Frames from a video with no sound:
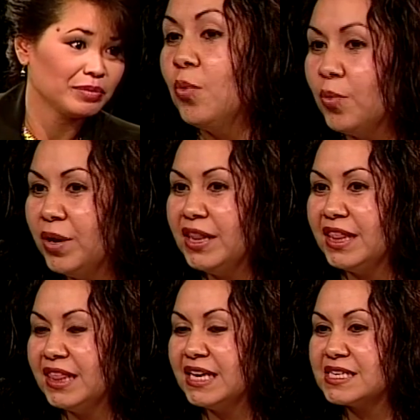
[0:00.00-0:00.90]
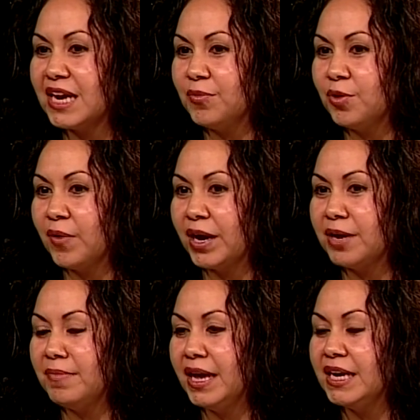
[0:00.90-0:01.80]
Well, one of the things that I would
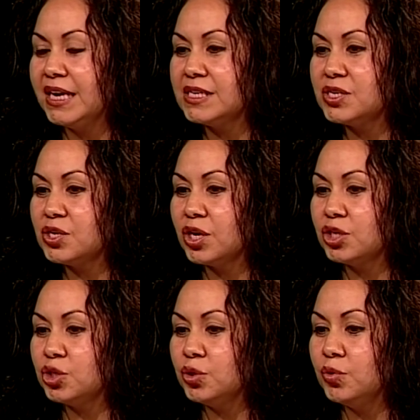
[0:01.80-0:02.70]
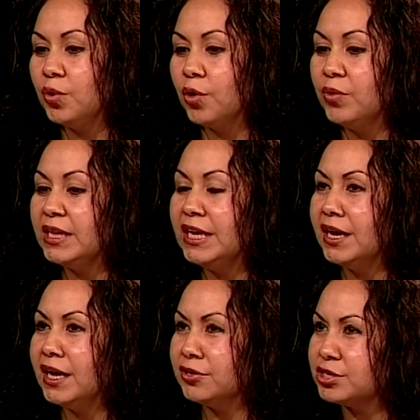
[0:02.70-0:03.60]
recommend is to really
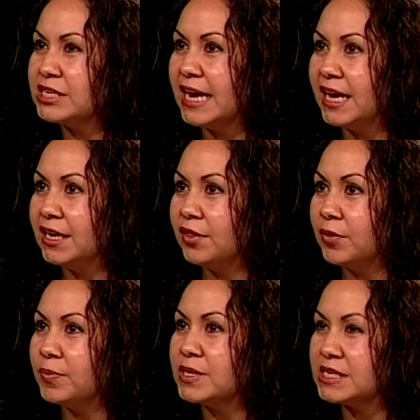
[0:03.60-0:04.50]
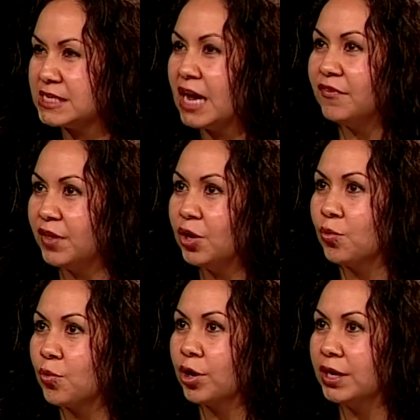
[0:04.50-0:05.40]
understand the staff that you're
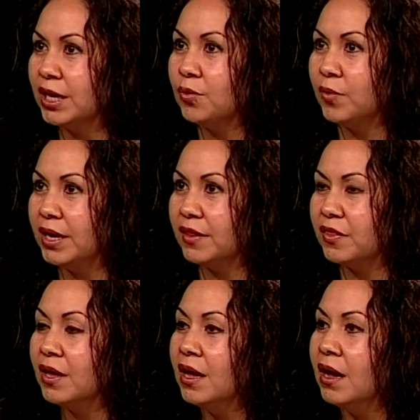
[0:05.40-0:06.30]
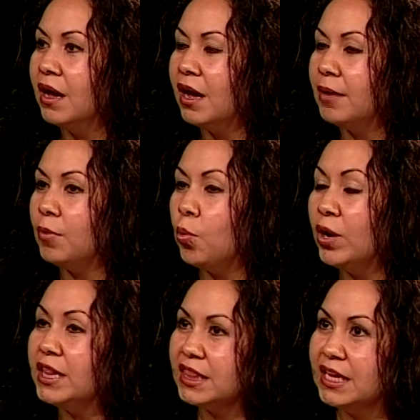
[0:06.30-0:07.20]
working with.
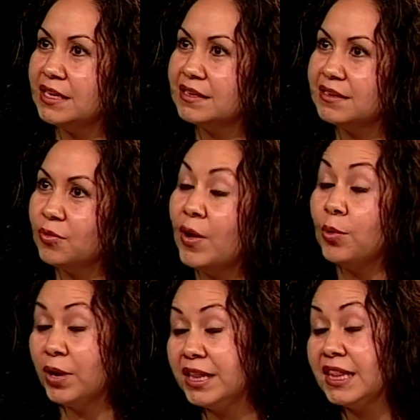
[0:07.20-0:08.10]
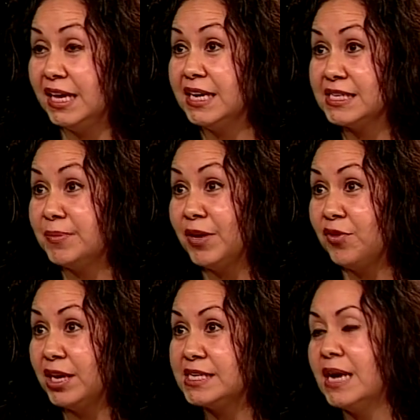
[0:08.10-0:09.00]
One of the things, let me give you
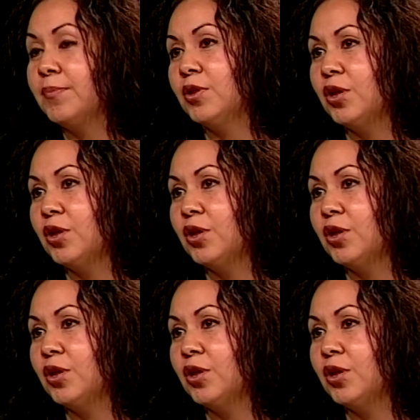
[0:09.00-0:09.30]
an example.